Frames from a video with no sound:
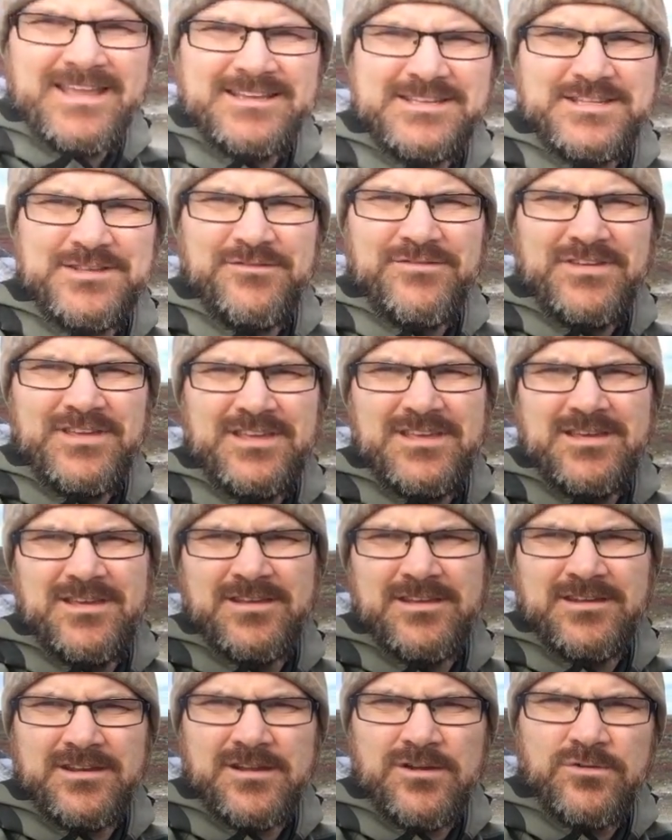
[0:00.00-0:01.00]
ATV.
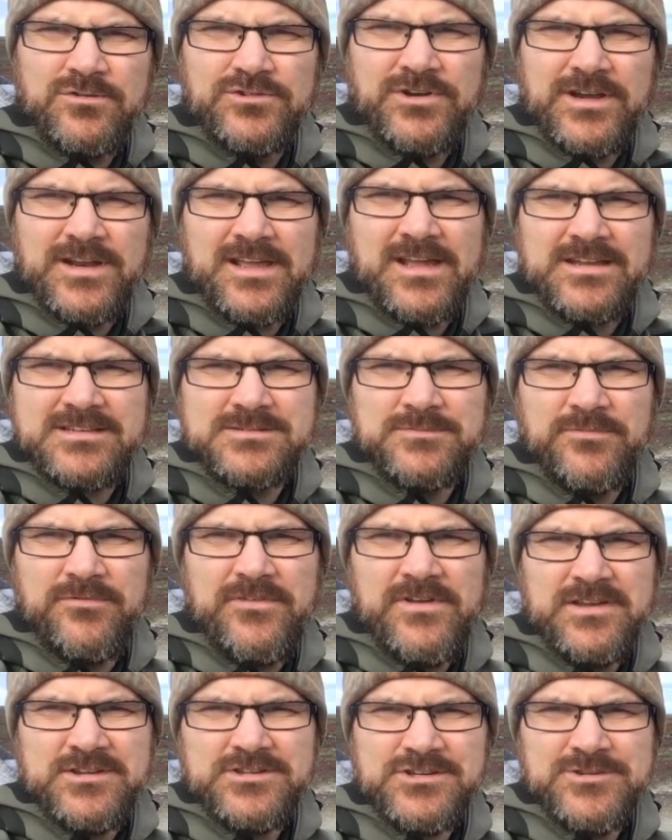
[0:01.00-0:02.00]
I'm gonna go try to catch some
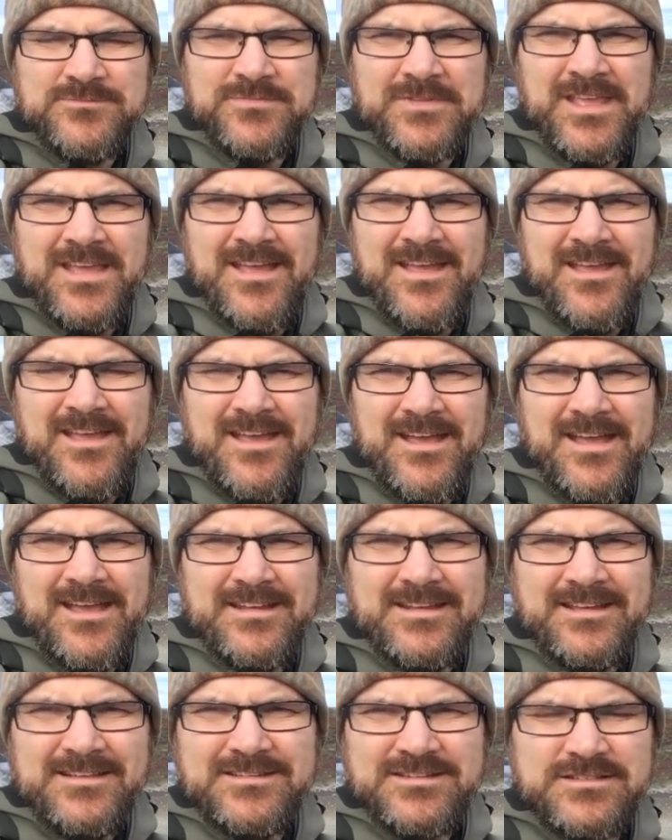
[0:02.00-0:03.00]
fish
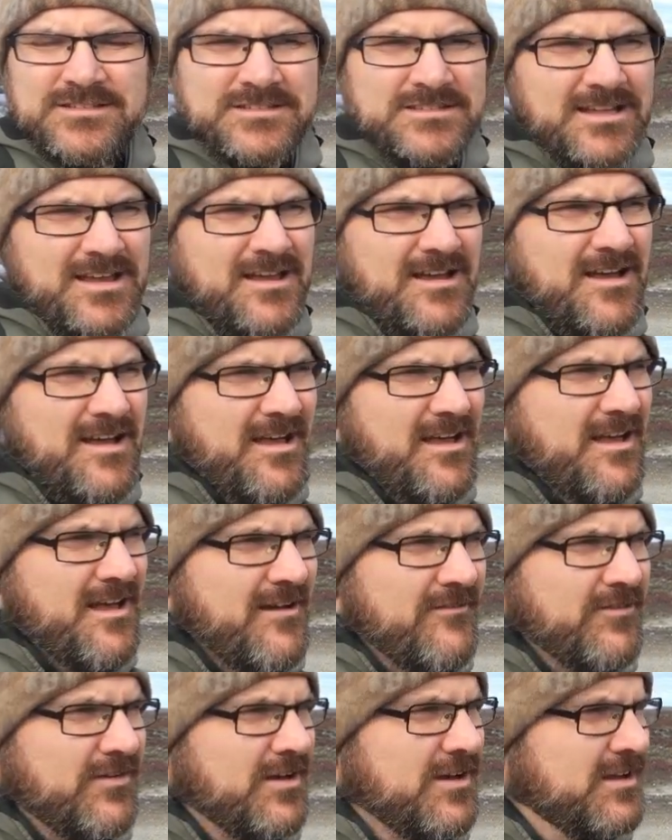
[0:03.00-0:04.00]
and just
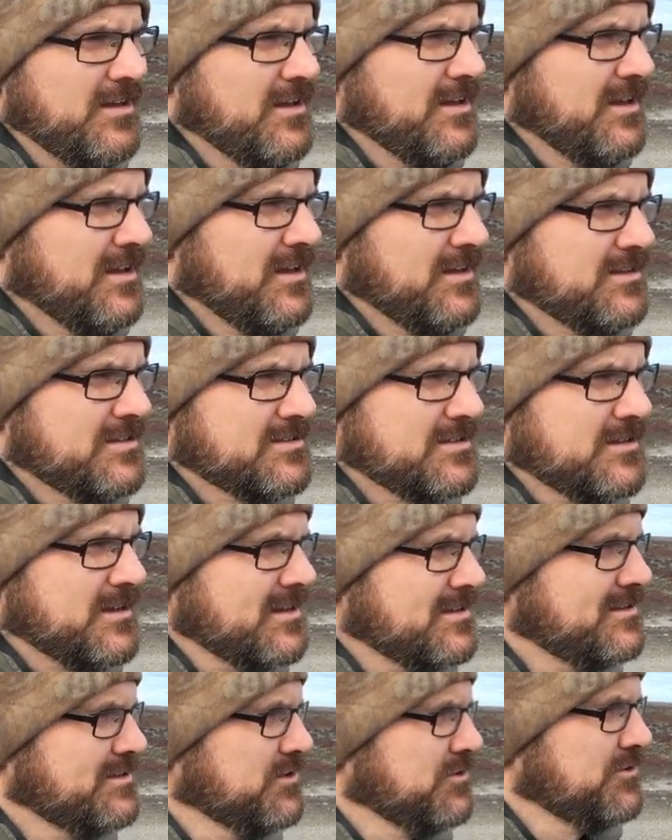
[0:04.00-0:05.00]
have a
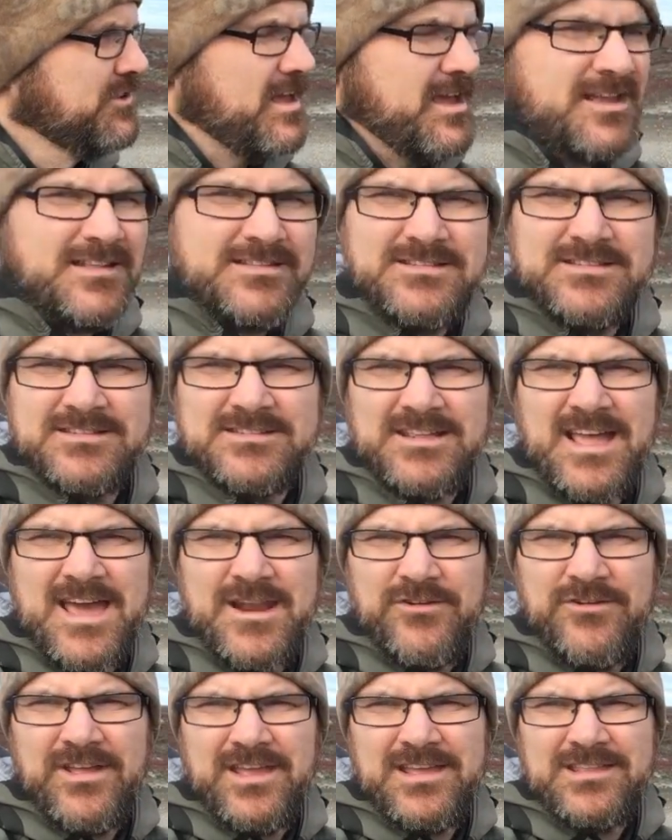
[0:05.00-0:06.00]
nice little day. It's a
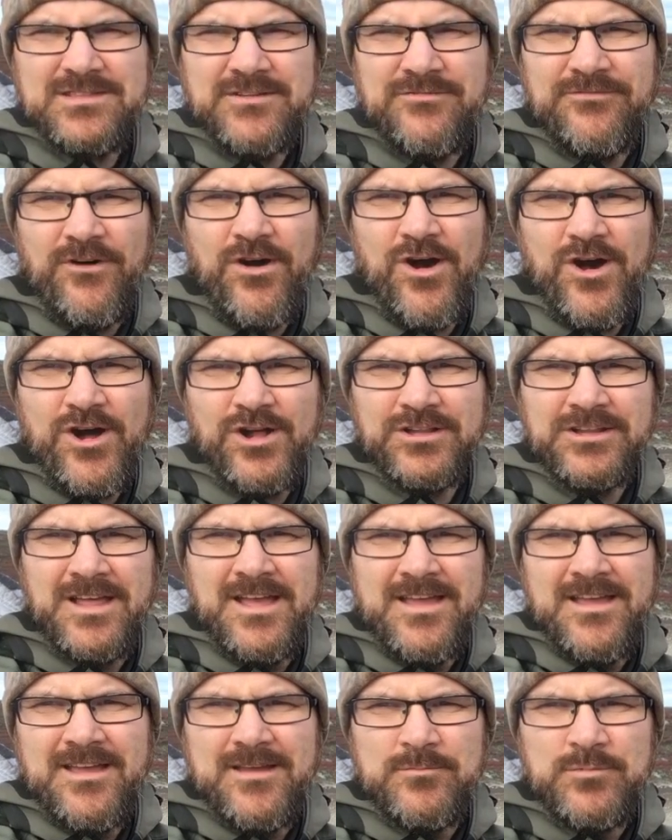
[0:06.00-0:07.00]
Saturday in the
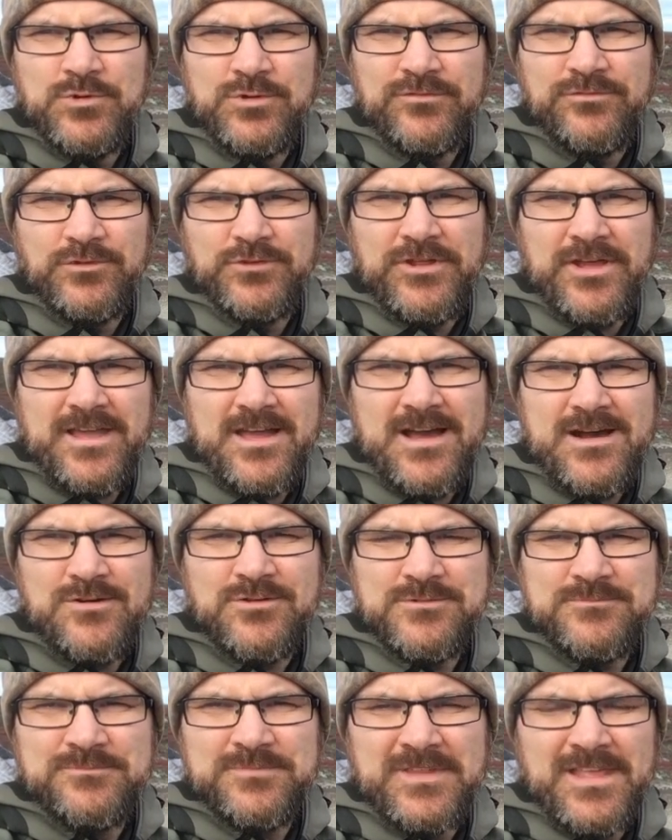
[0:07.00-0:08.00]
fall, beautiful day
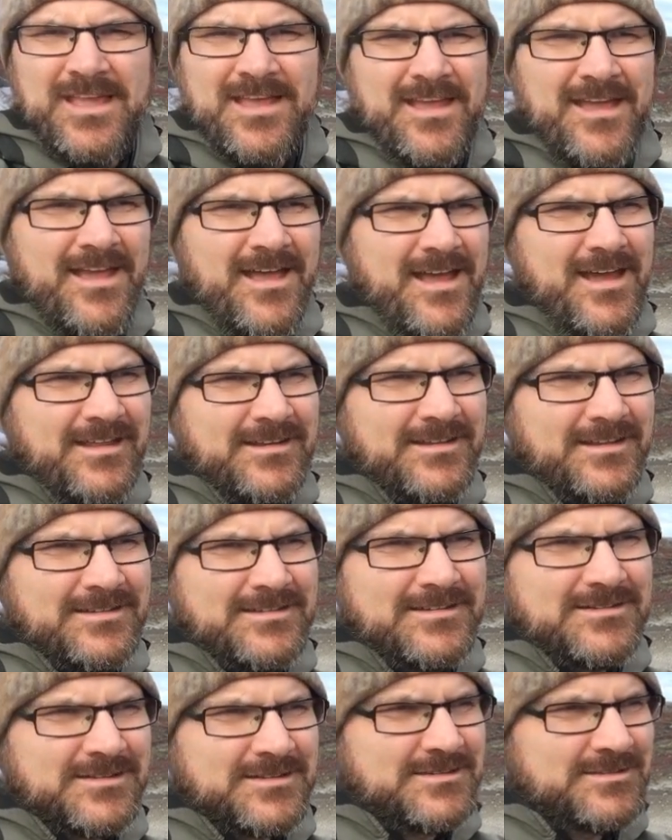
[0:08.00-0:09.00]
out, and
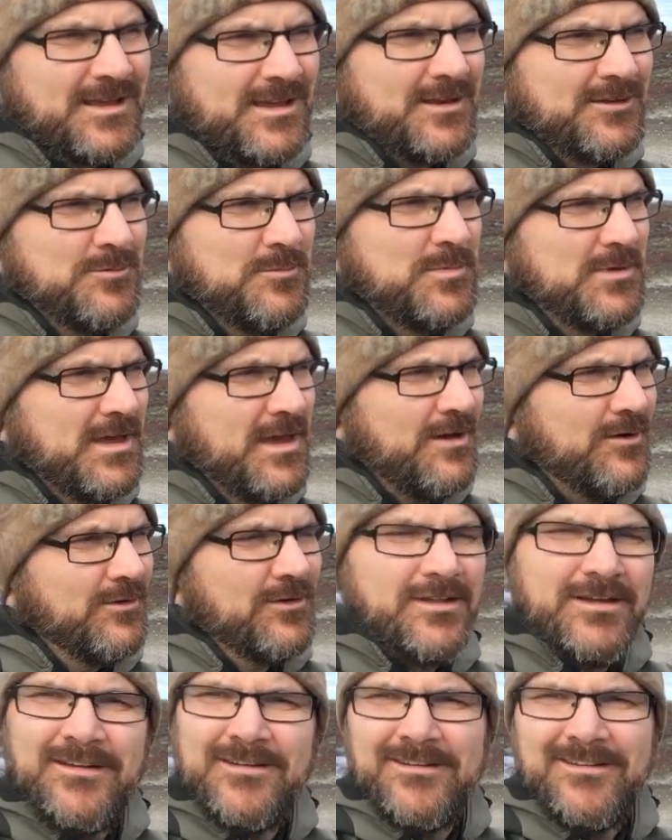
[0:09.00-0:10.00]
I'm just excited to be
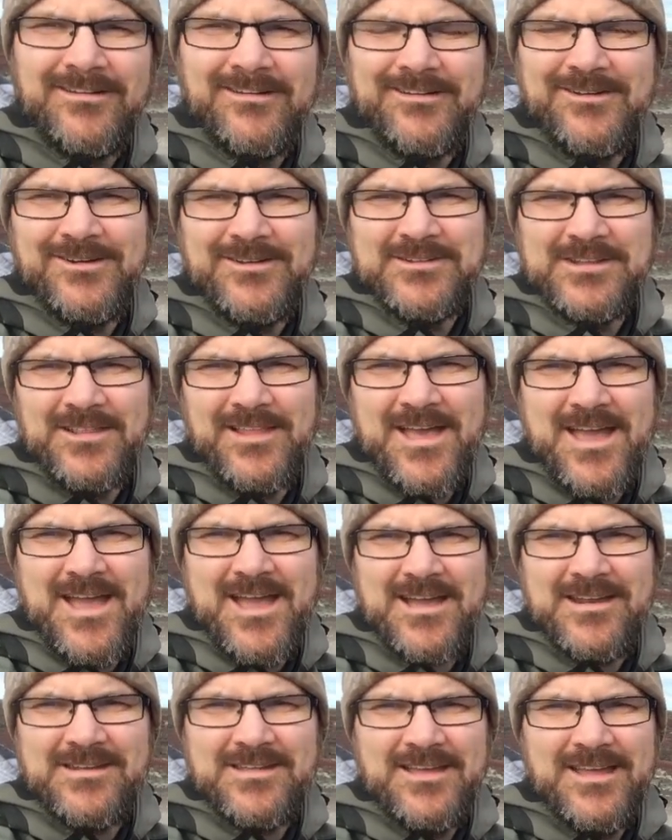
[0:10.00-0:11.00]
out on the
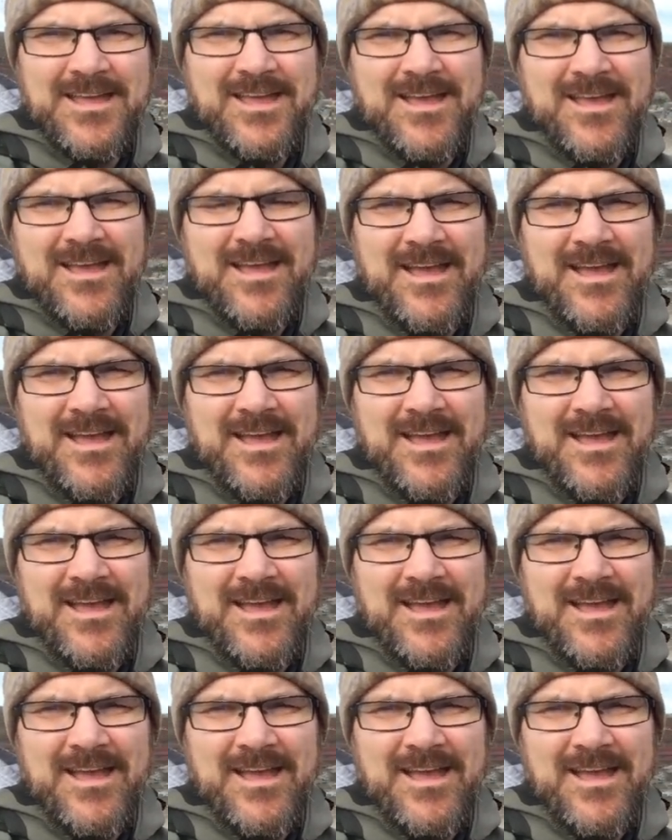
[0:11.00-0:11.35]
land.